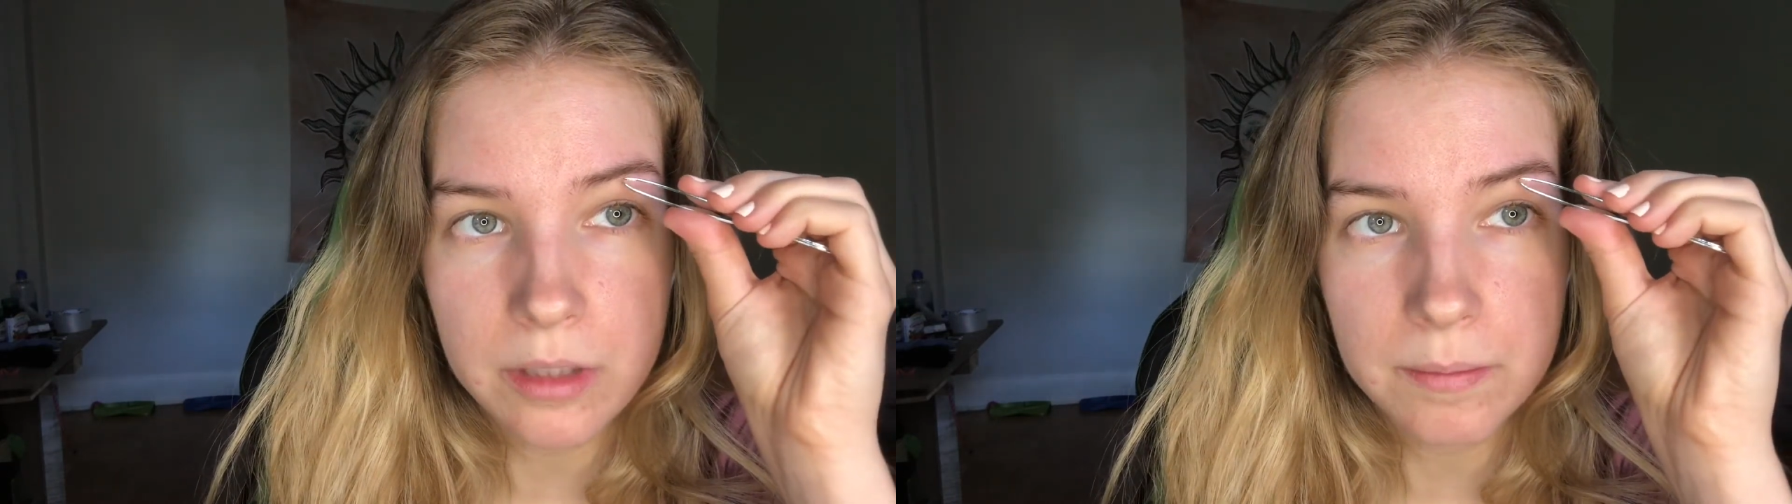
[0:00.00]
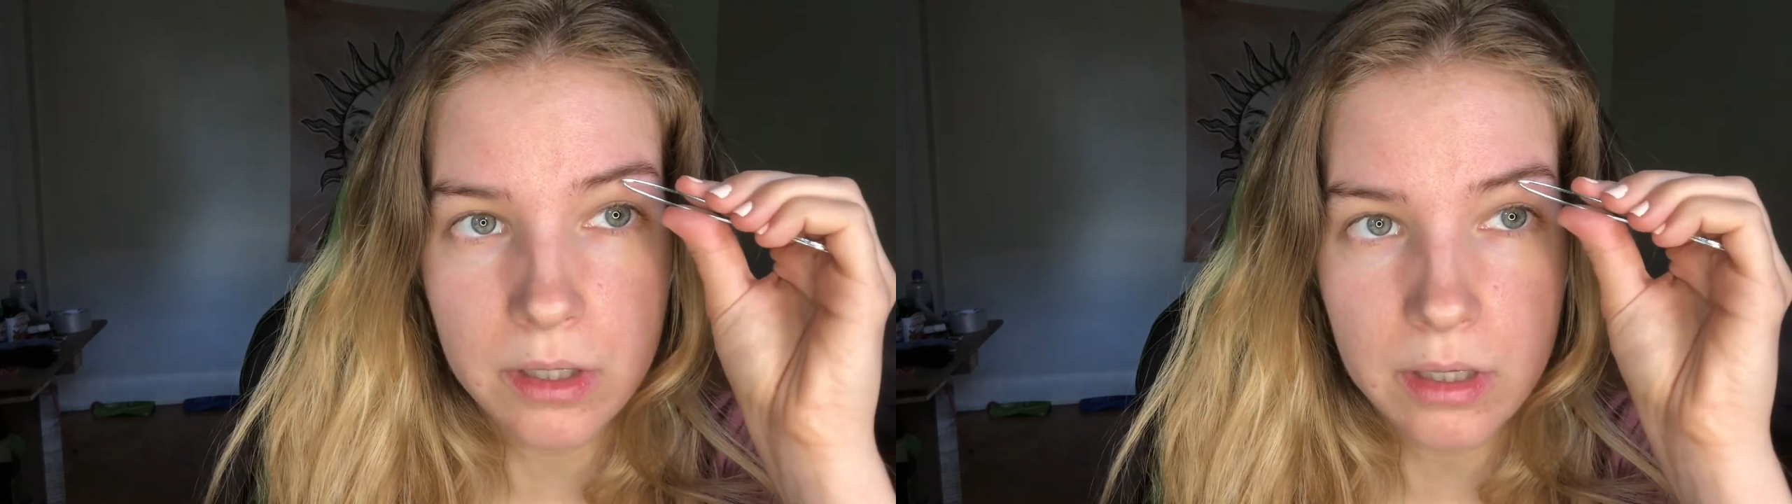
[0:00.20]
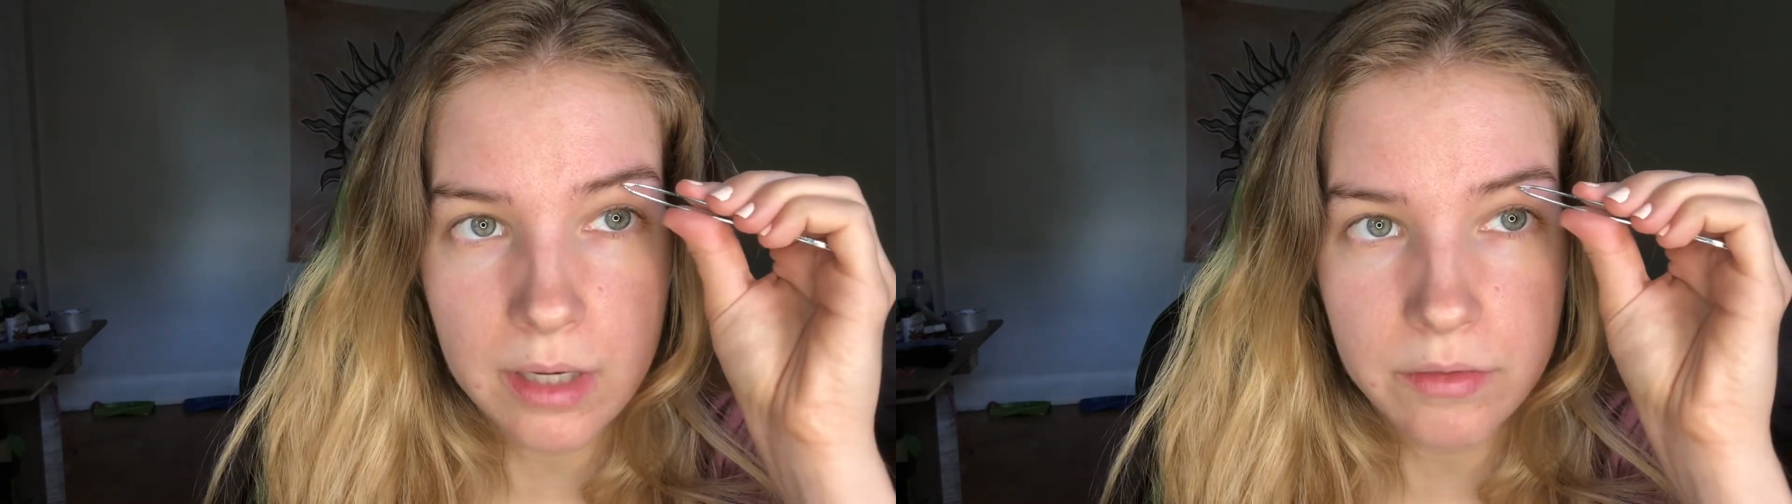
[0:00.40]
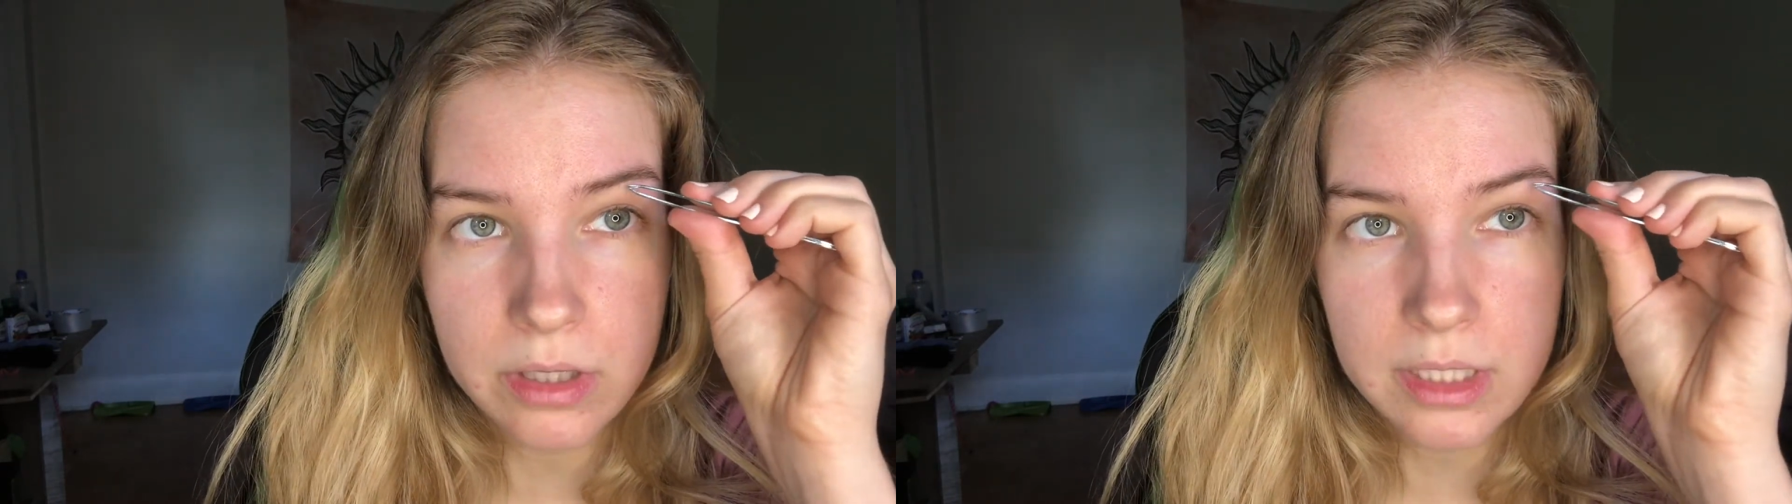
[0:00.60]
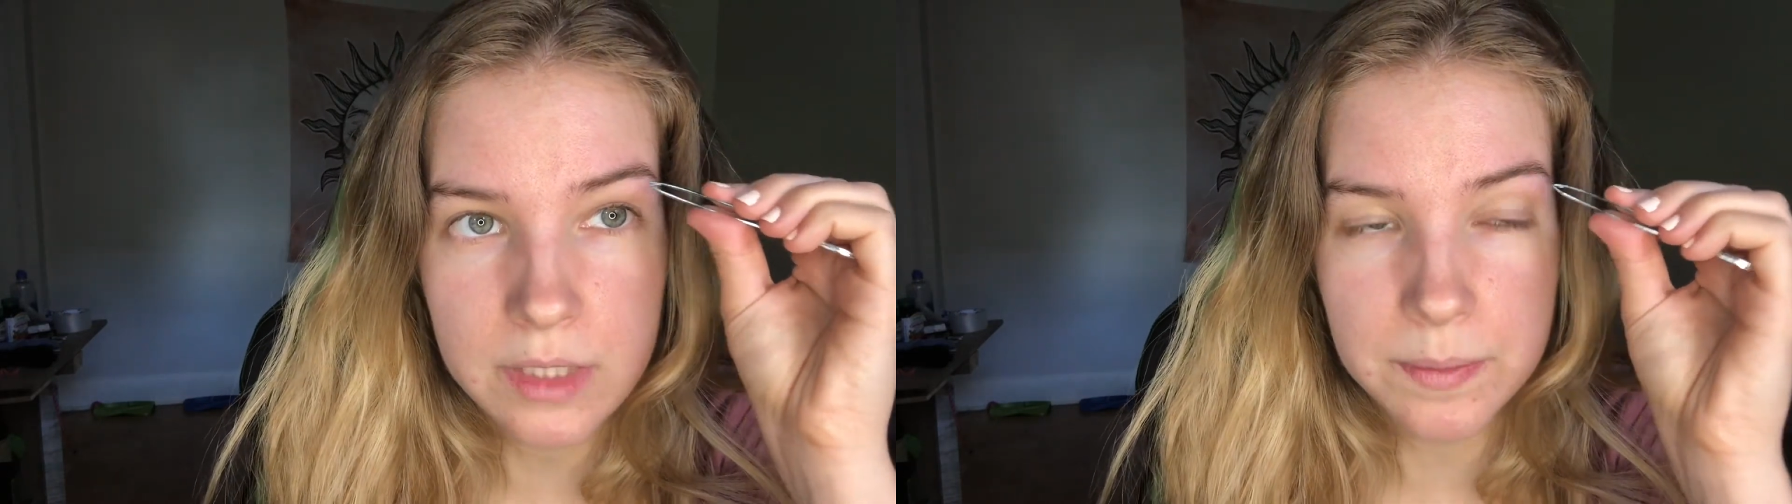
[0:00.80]
the mirror after
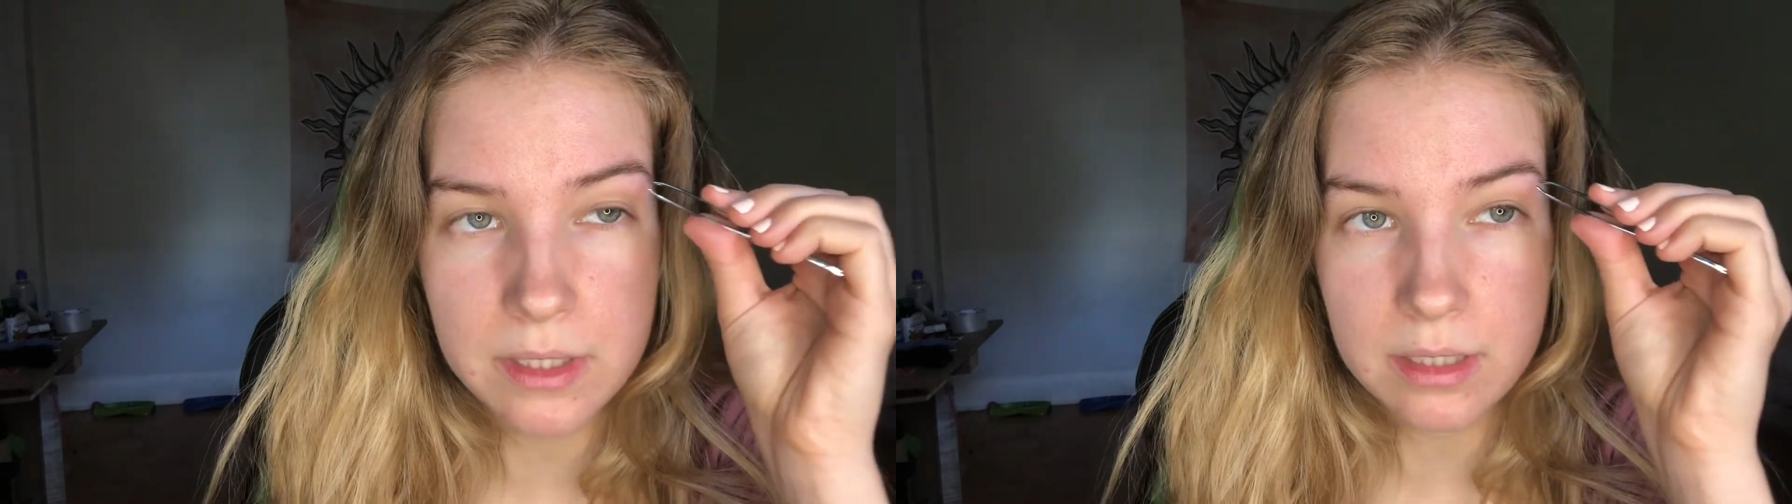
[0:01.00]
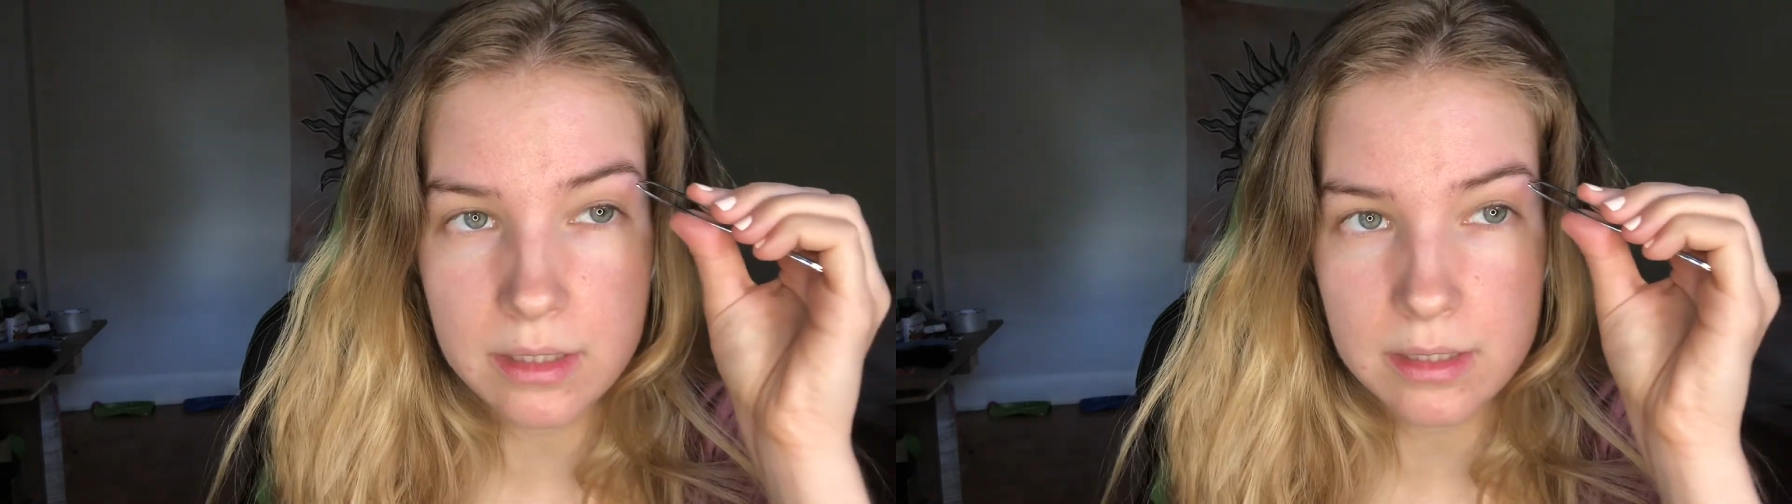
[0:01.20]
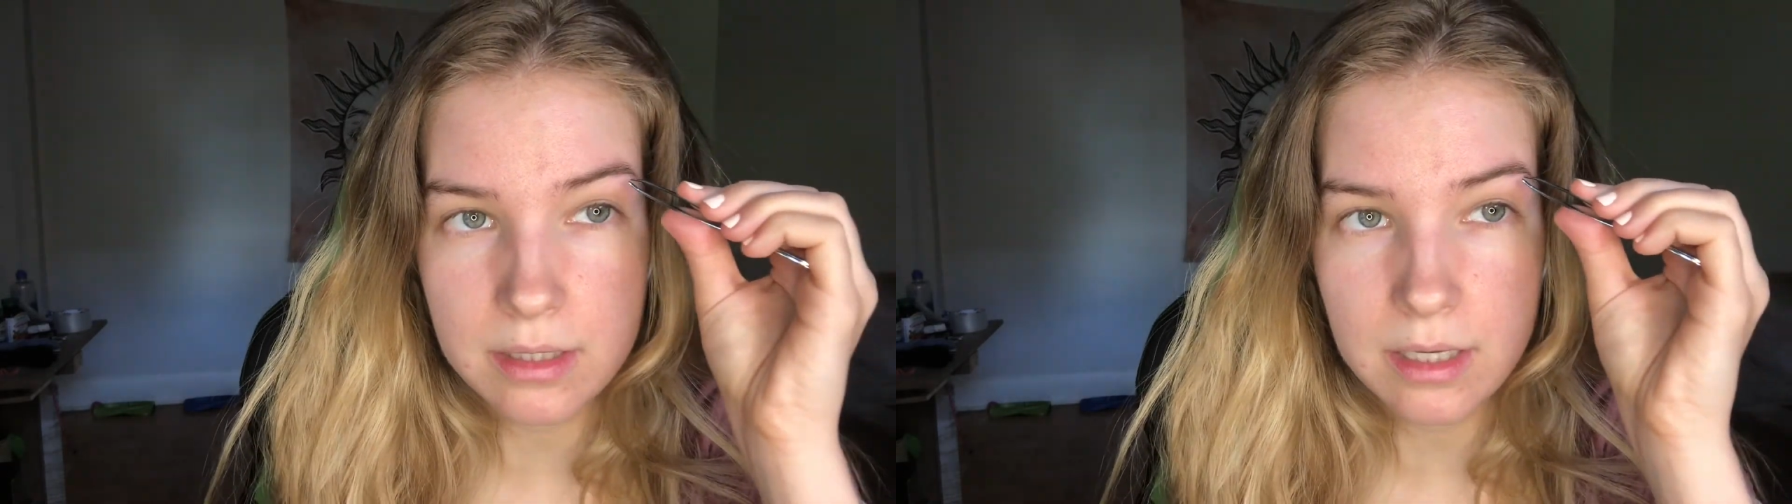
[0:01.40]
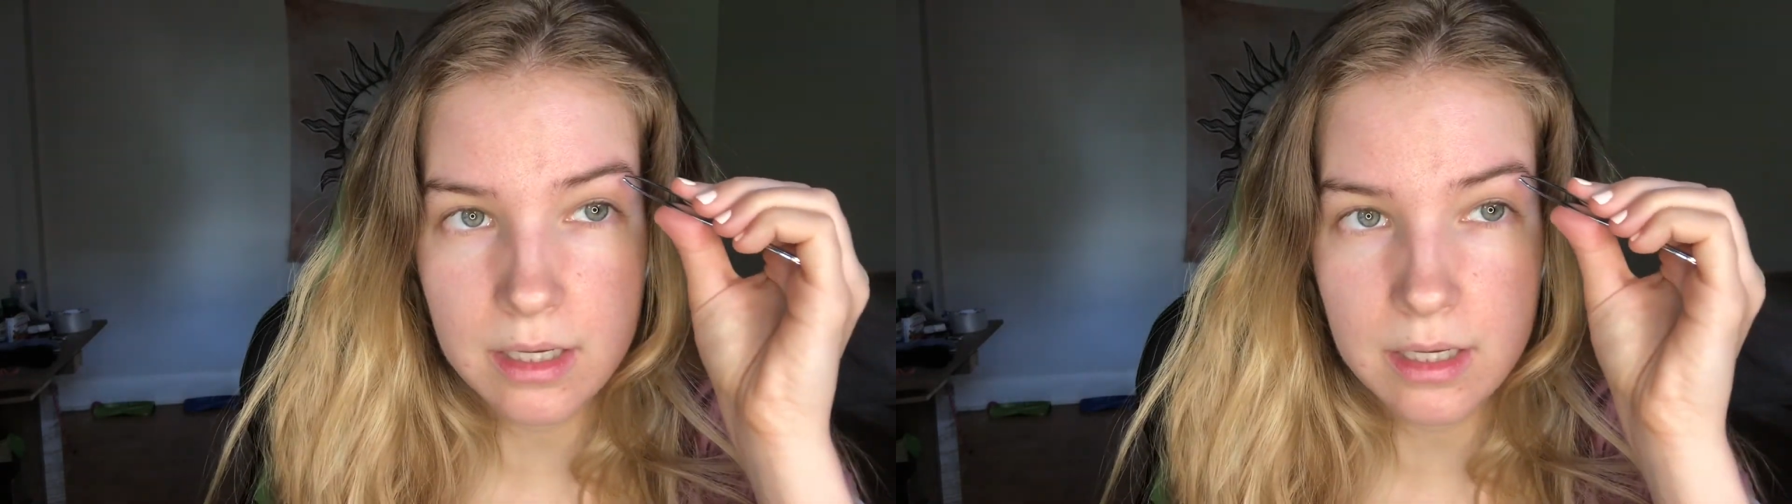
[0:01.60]
this because